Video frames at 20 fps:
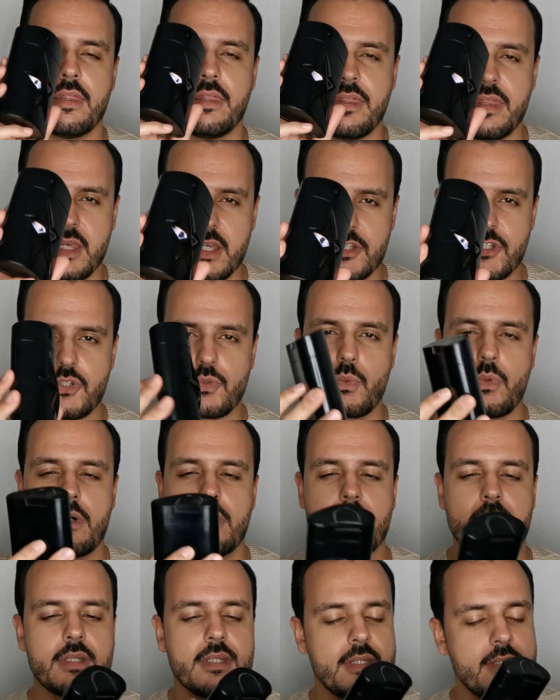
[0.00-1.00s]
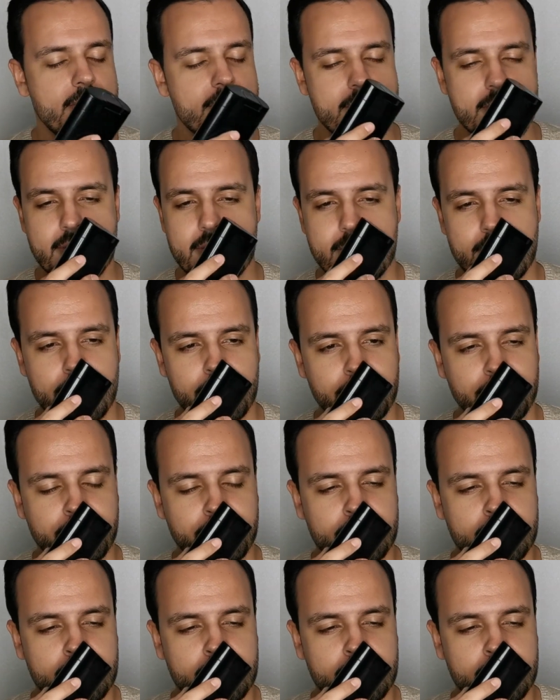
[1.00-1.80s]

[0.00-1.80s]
This one is